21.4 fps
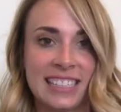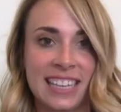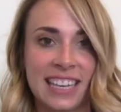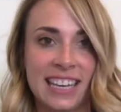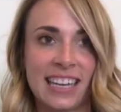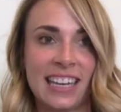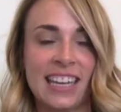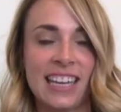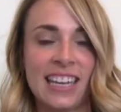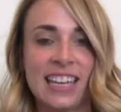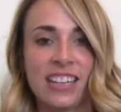
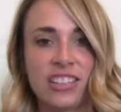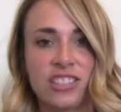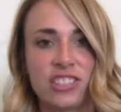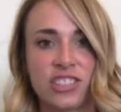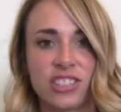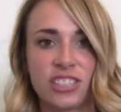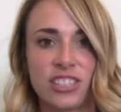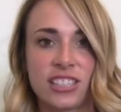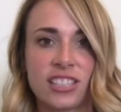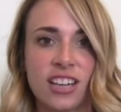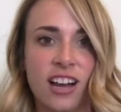and there's
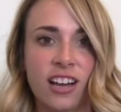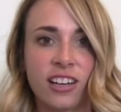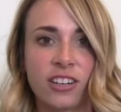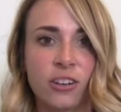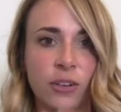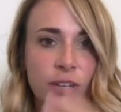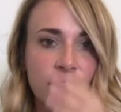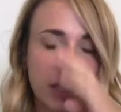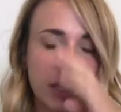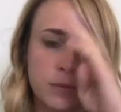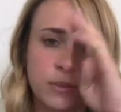just this
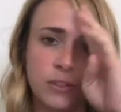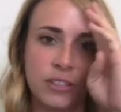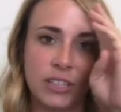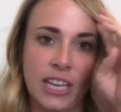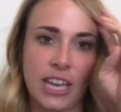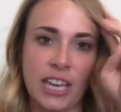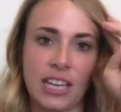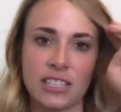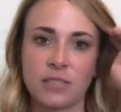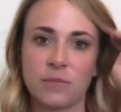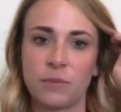ongoing
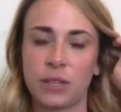communication